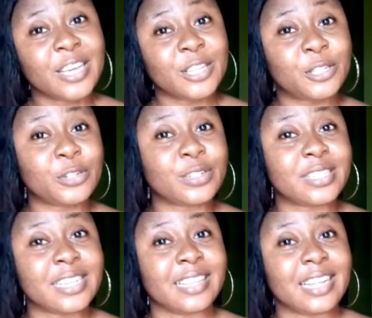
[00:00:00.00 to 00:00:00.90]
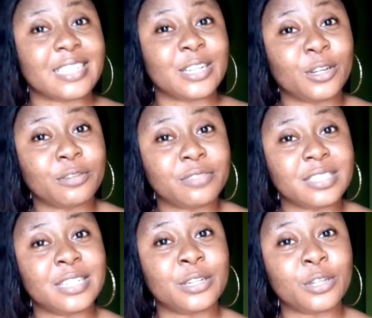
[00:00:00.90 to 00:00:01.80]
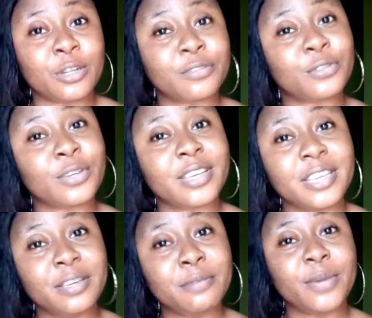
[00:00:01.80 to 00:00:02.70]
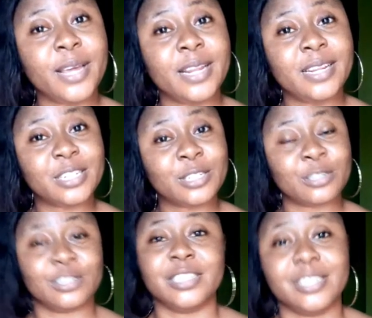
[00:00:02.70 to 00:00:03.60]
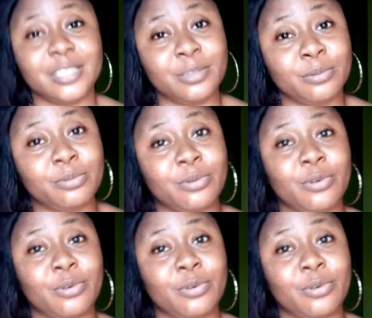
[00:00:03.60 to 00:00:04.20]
Do you think that love is enough to keep a relationship